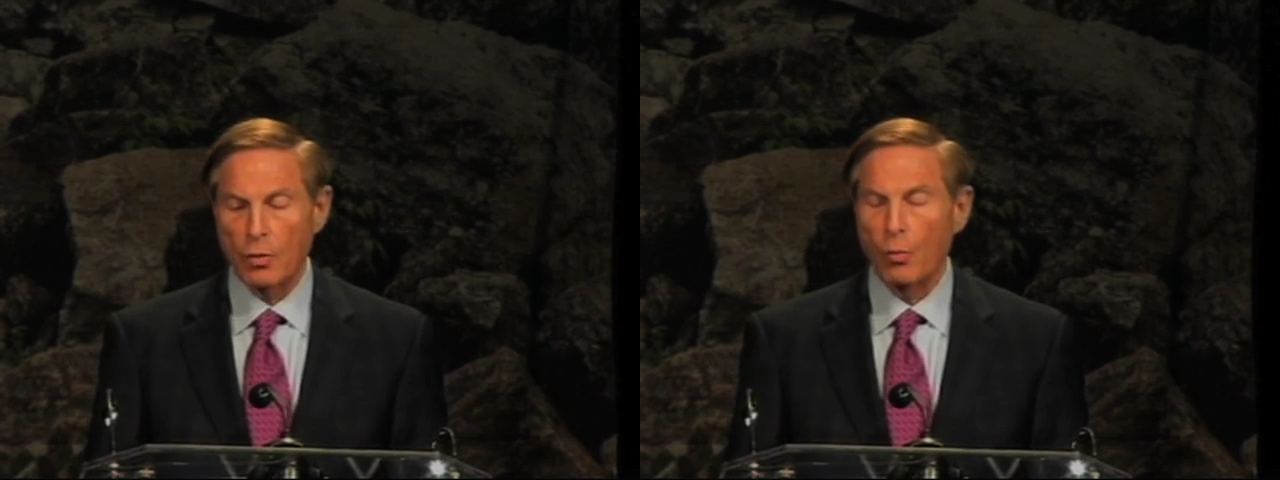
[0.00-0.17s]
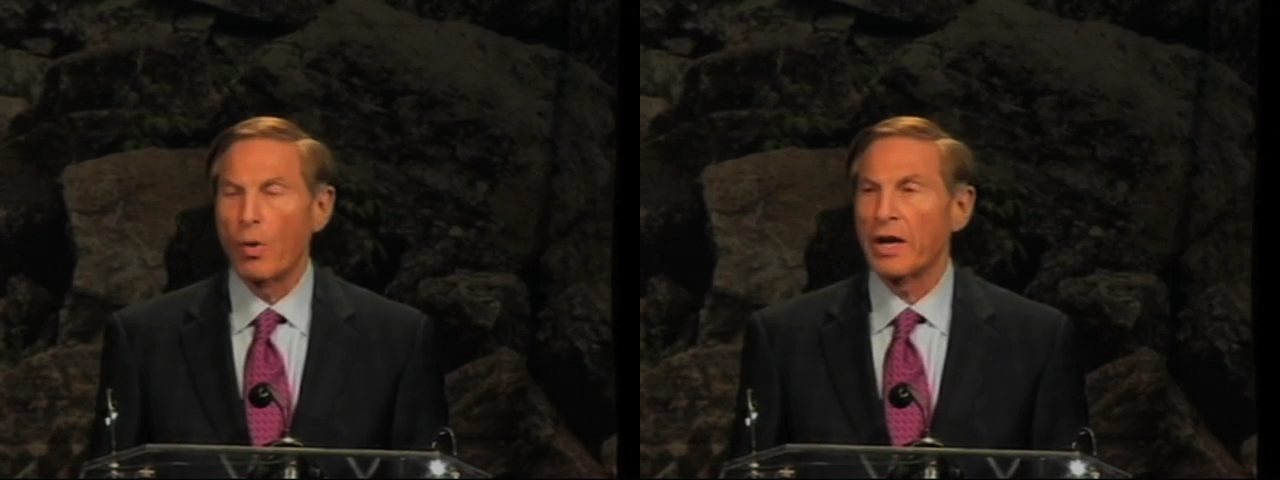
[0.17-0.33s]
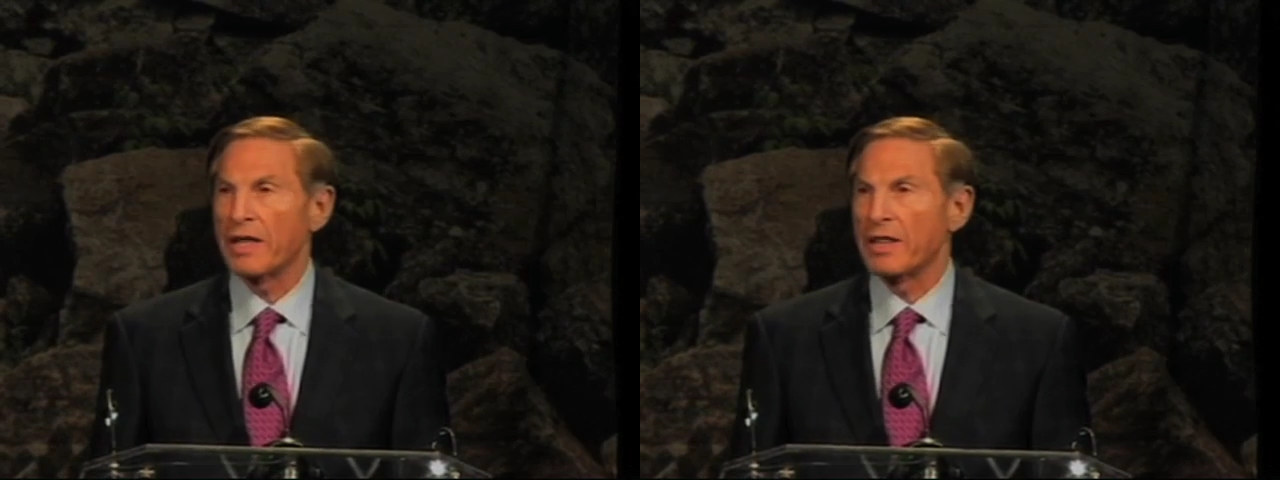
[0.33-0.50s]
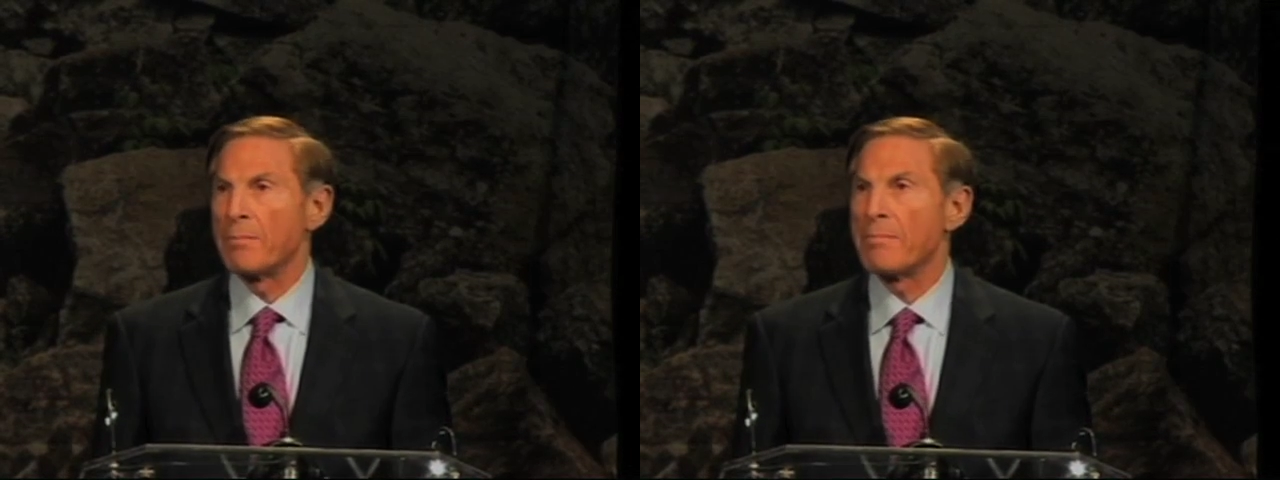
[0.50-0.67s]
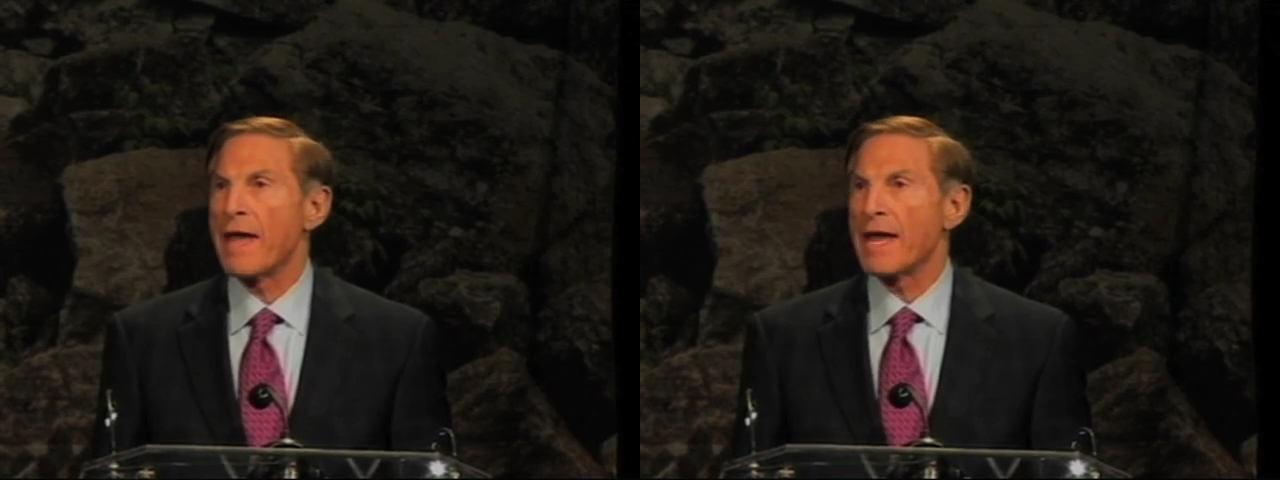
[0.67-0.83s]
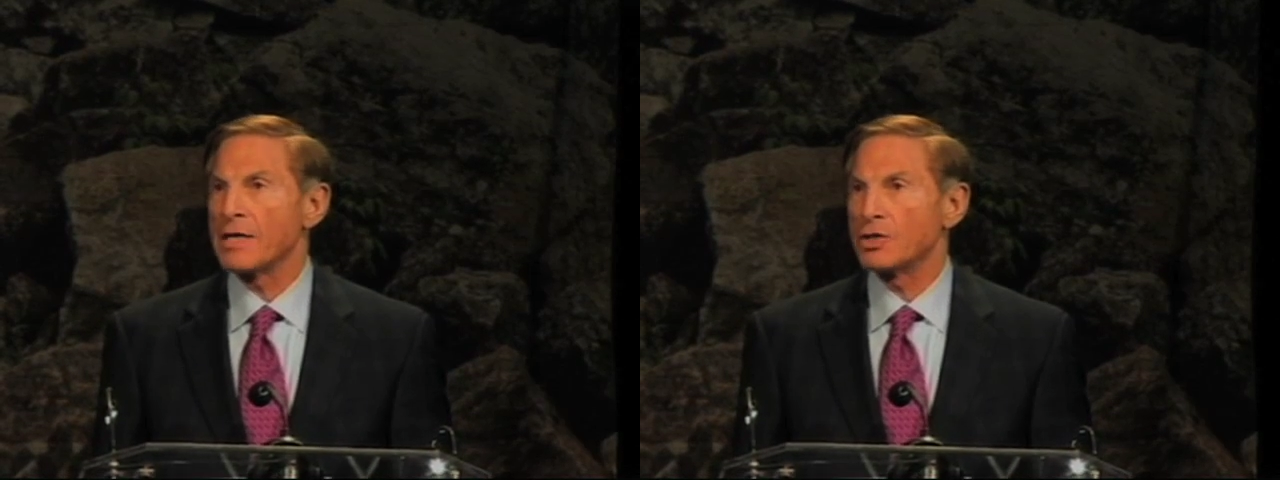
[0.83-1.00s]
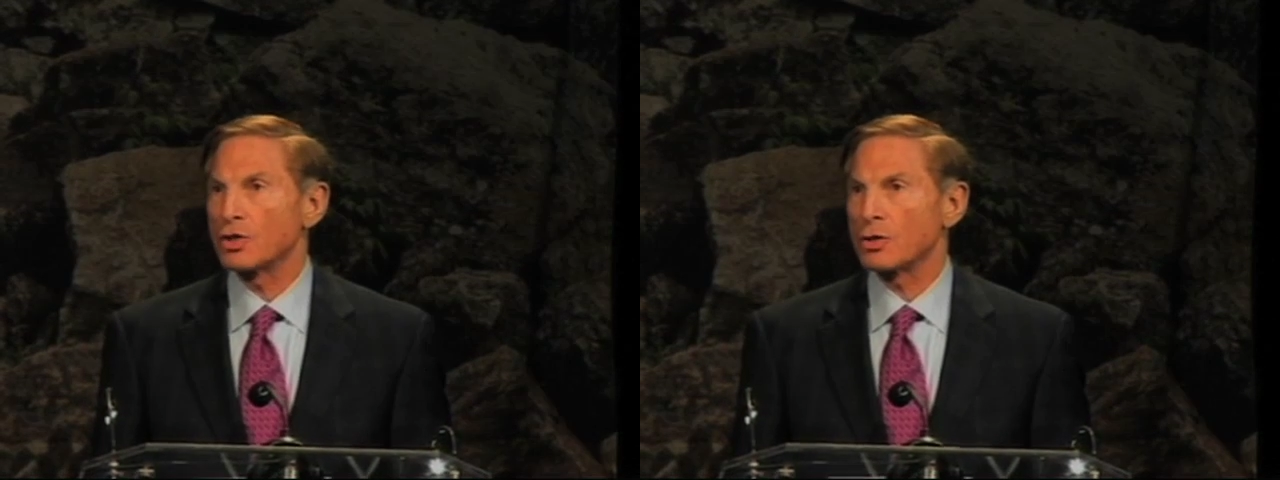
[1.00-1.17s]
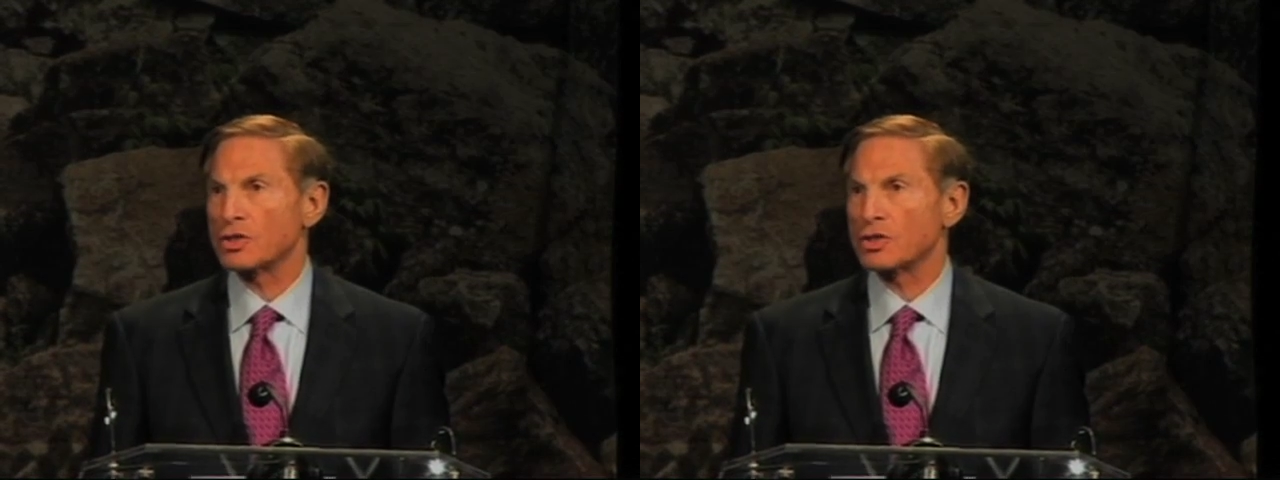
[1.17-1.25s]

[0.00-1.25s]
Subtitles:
what are the major